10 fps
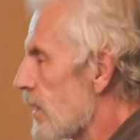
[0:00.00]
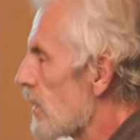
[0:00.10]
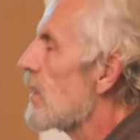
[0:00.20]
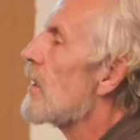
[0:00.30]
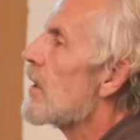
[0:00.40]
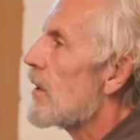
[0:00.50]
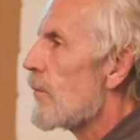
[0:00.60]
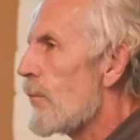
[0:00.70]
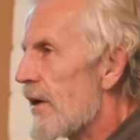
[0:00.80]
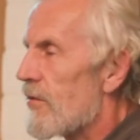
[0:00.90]
then
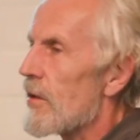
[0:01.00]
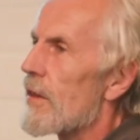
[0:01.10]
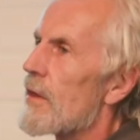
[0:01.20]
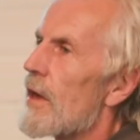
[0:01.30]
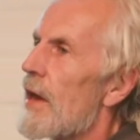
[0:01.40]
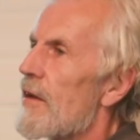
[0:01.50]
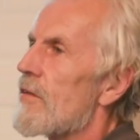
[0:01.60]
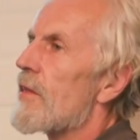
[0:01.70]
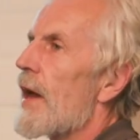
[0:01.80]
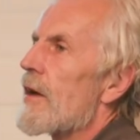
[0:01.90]
makes another
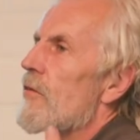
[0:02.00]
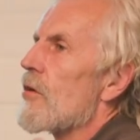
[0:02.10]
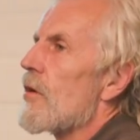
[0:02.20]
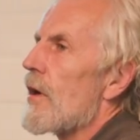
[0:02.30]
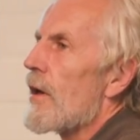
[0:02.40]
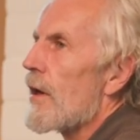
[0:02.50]
agent act. So